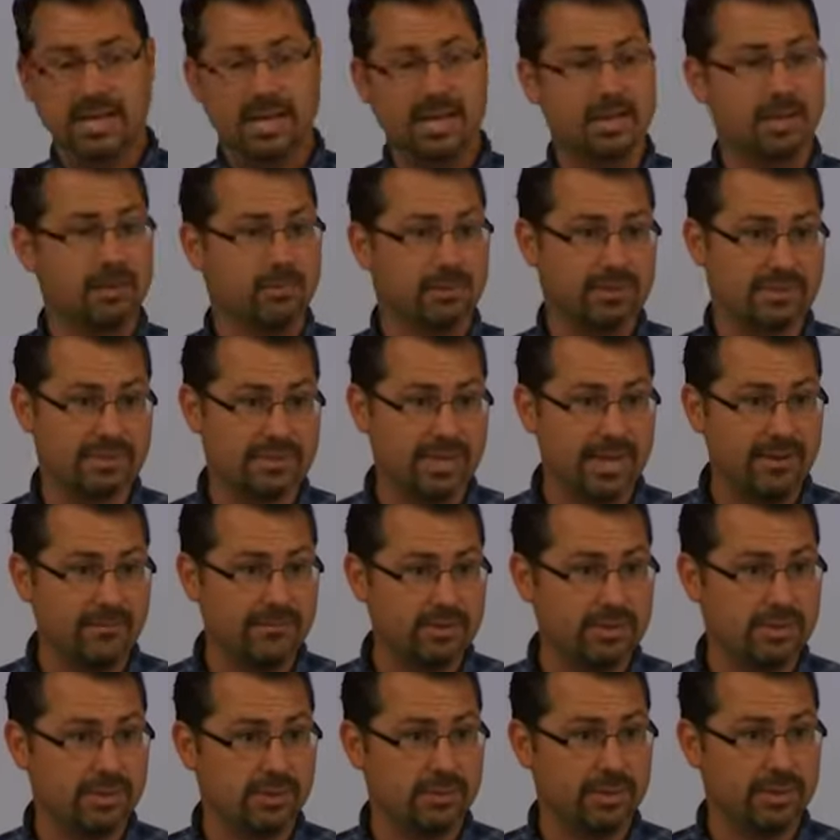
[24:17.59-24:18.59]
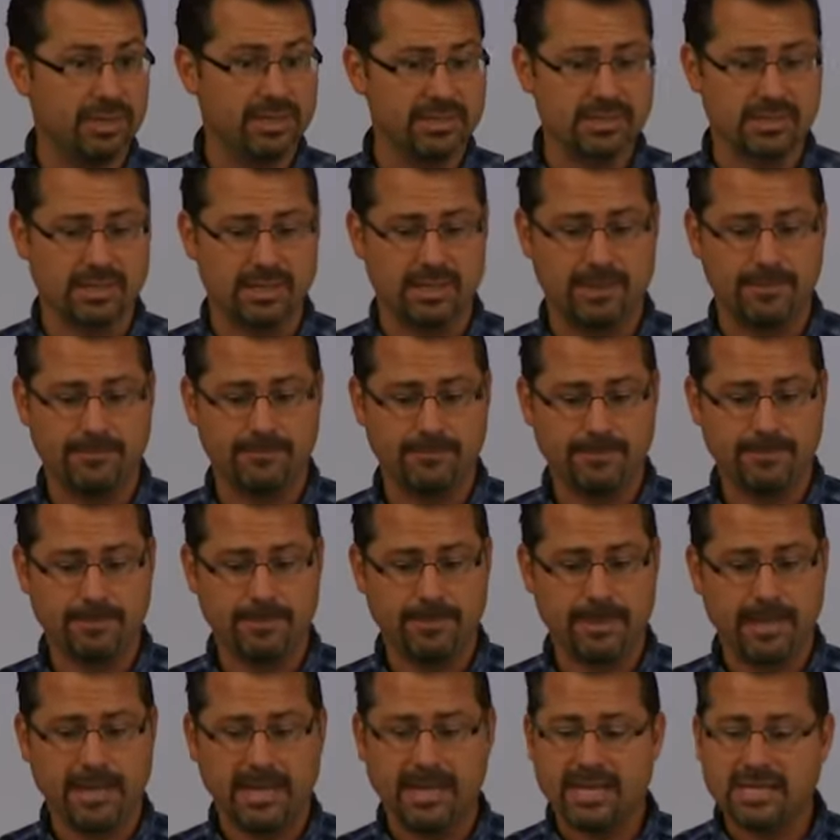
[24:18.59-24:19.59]
exactly what David's doing, isn't he?
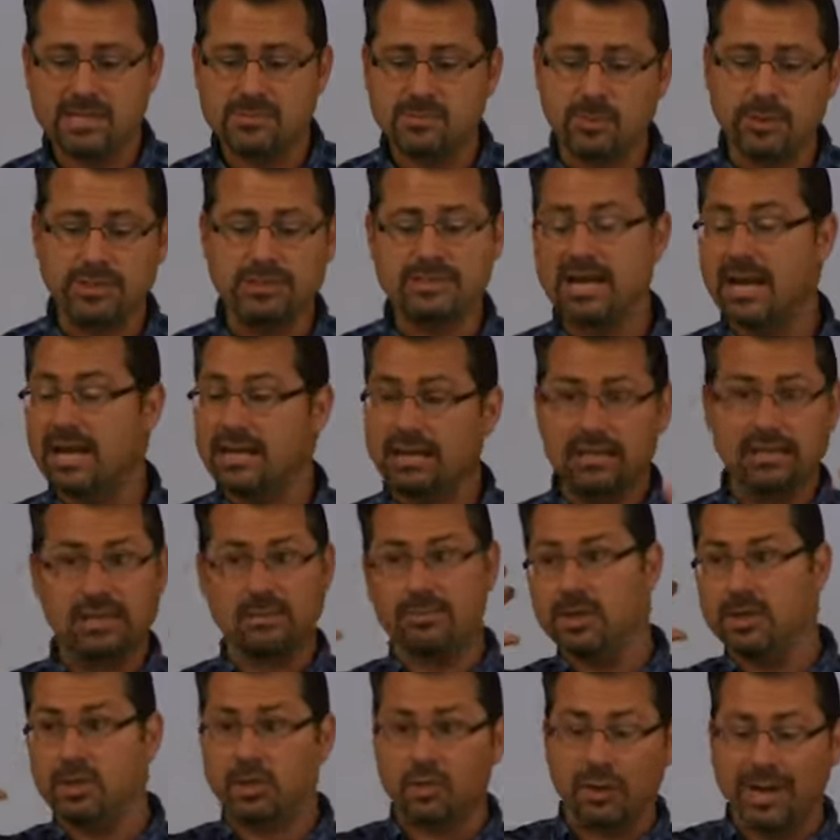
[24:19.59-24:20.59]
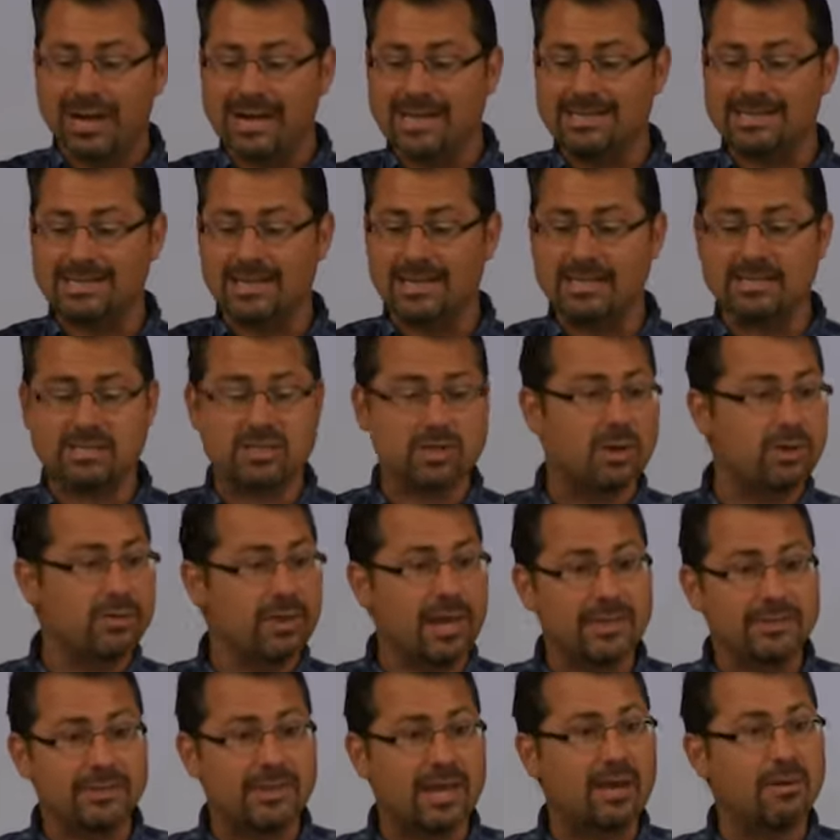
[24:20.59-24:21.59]
He's pretending to be crazy so
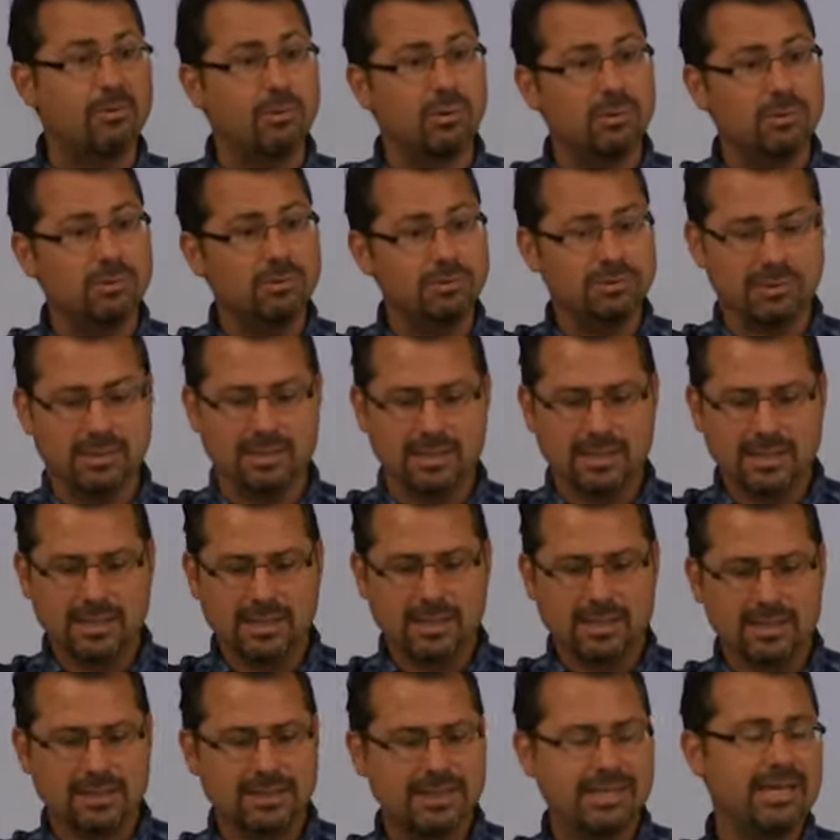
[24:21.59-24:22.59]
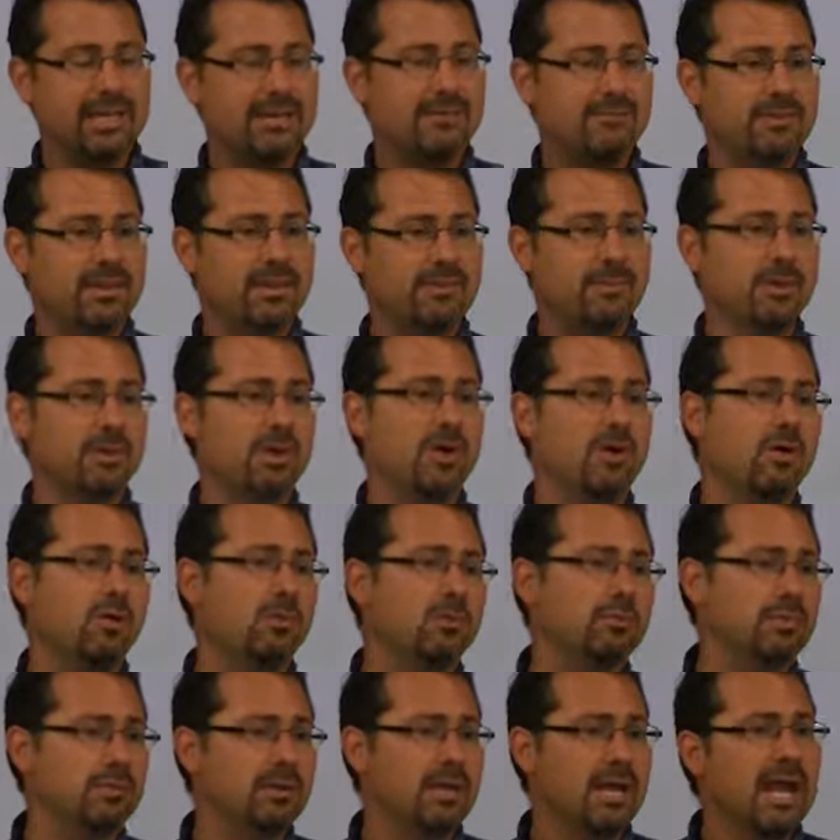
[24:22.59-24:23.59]
that they will leave them
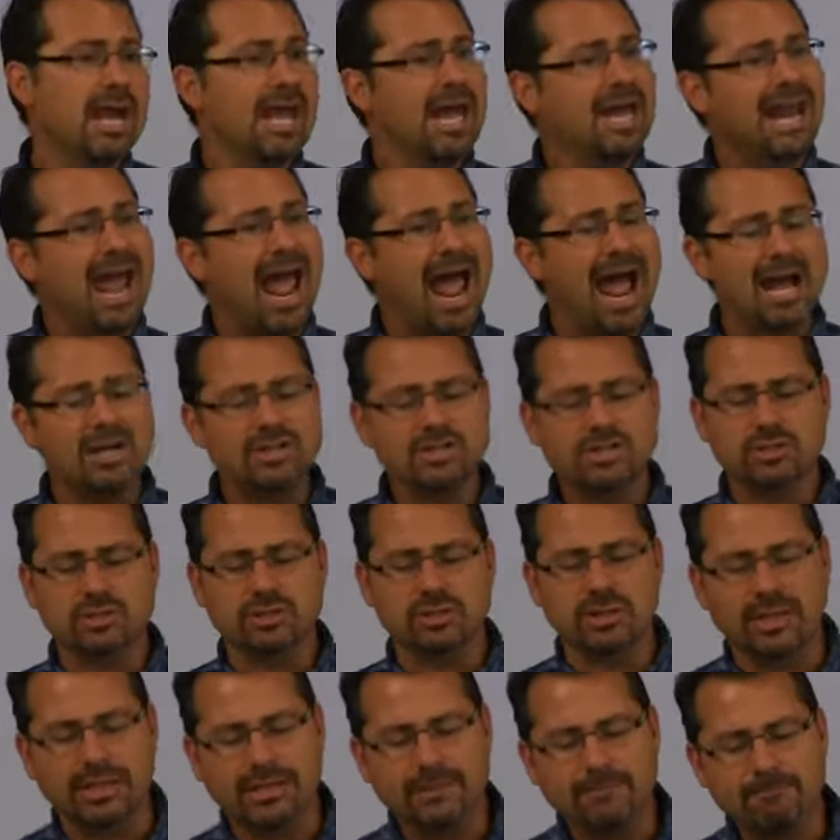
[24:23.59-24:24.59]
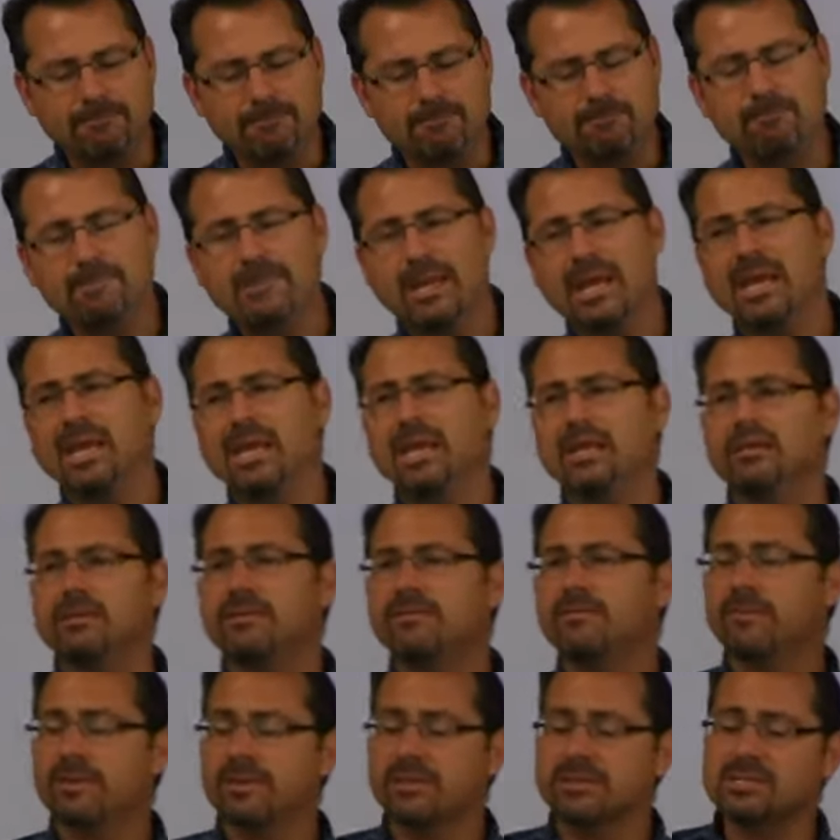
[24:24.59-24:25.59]
alone. And actually, in
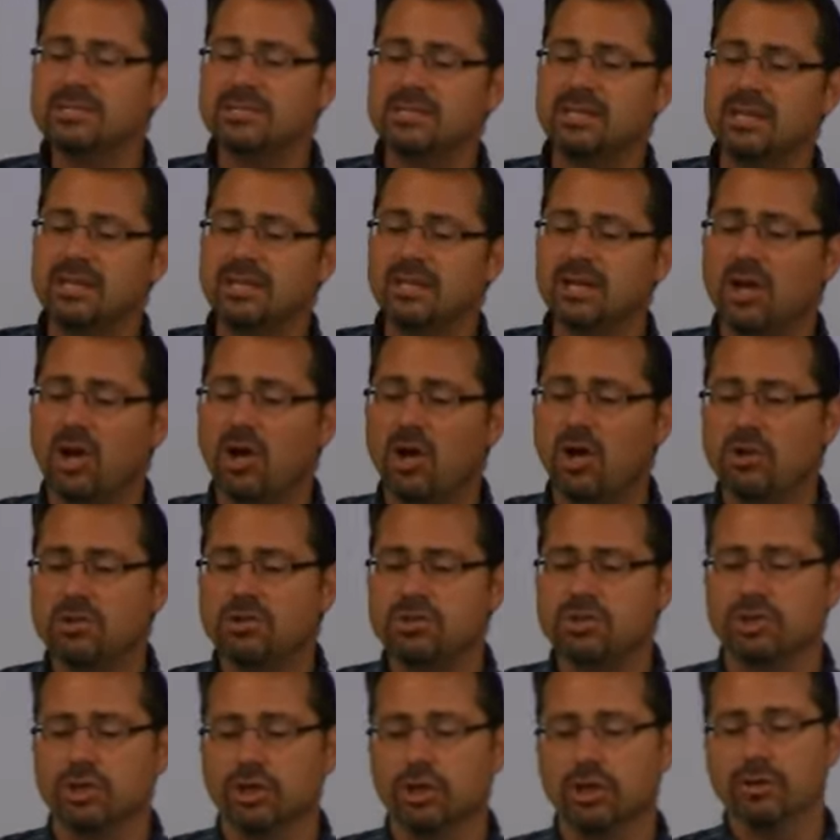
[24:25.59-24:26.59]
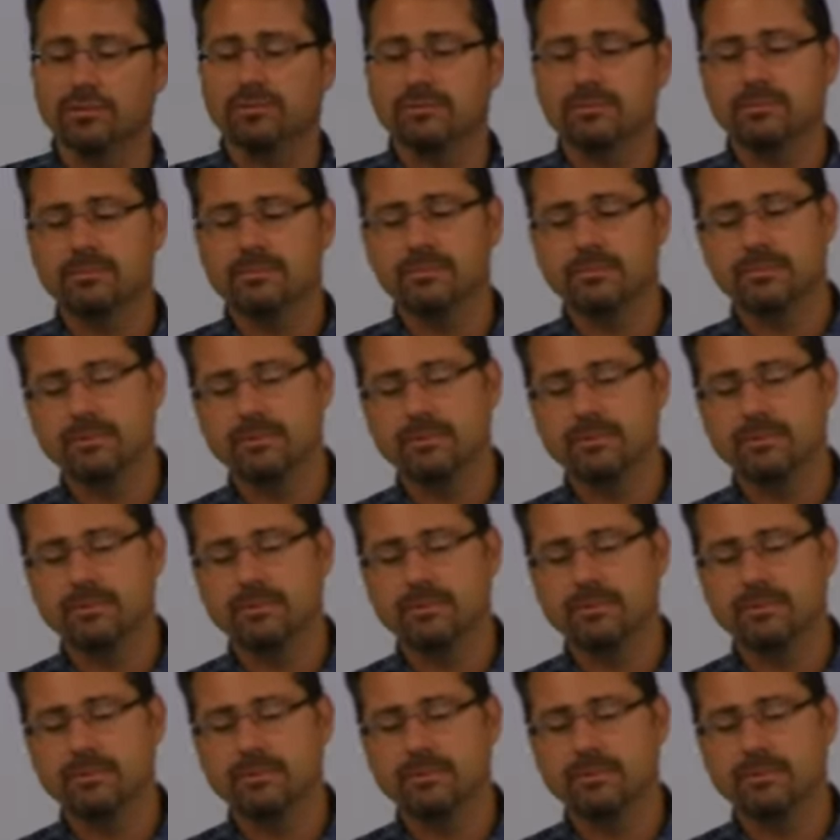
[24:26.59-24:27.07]
the Philistine culture,